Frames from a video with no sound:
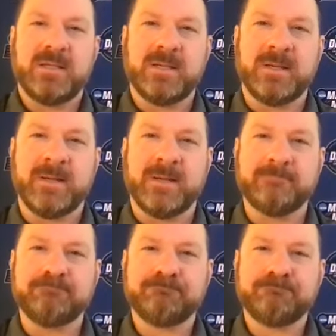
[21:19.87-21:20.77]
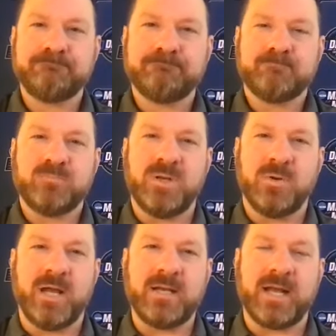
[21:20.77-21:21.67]
Not
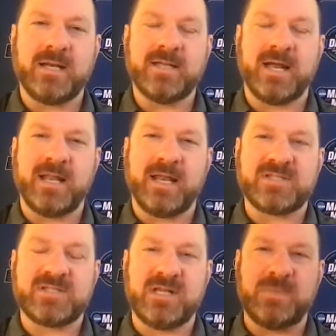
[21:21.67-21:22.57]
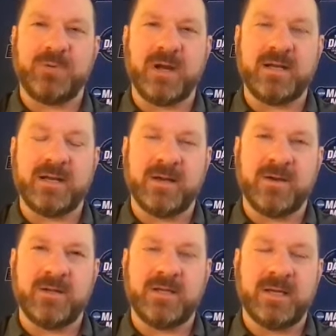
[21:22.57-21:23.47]
a lot of sleep right now.